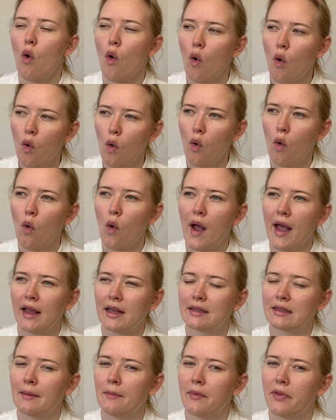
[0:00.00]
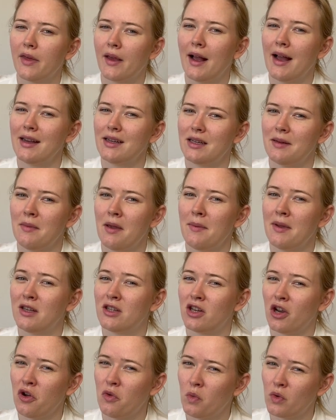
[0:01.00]
or it's something I actually maybe
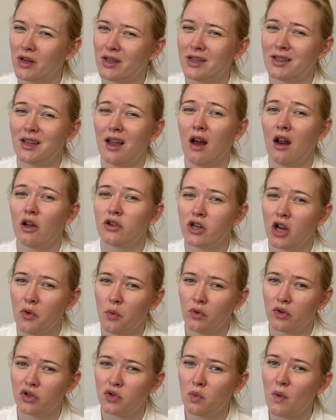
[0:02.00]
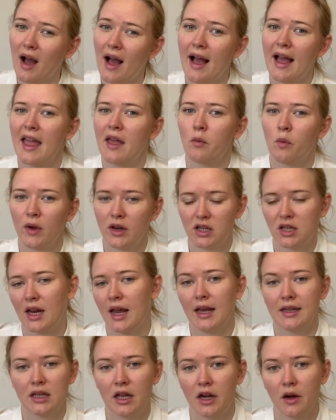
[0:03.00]
don't want to style or don't want to wear, in which
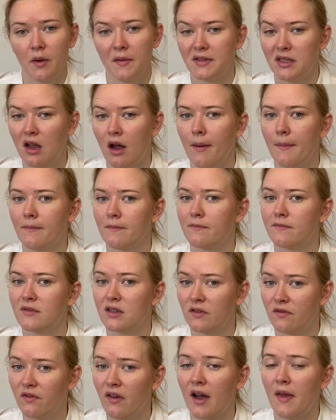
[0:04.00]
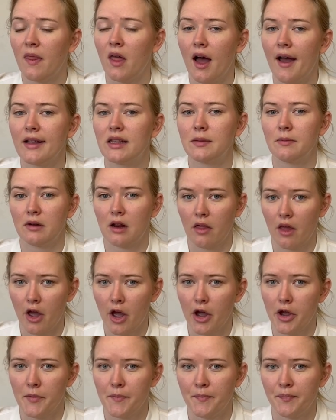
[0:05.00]
case I know it's time to find the item another
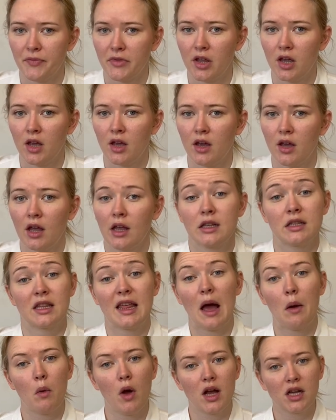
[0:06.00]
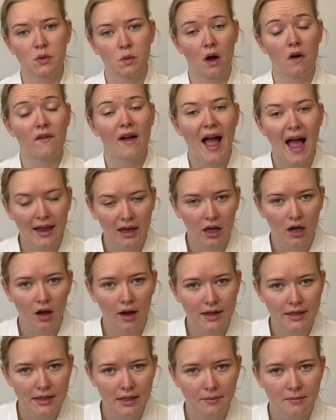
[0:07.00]
home. So that works well for hanging
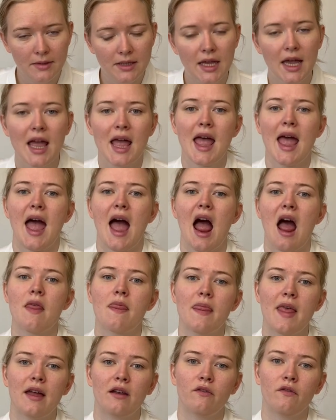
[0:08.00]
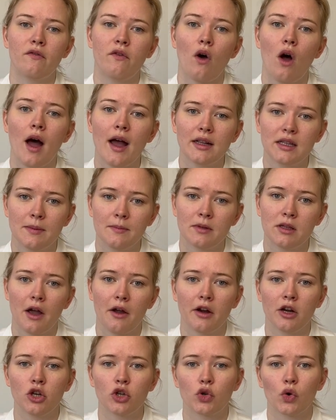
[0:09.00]
items. And then for items that
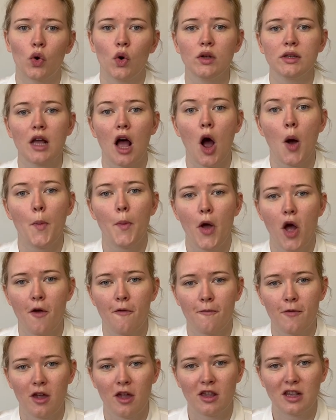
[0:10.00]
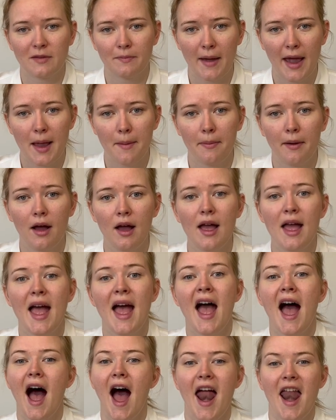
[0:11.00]
are in drawers, I'll put a piece of paper
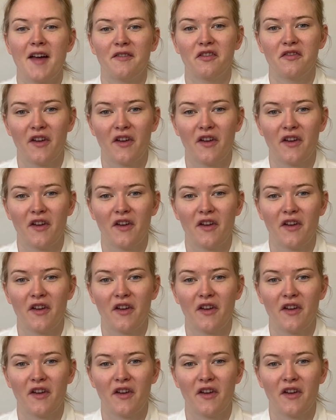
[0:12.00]
and have a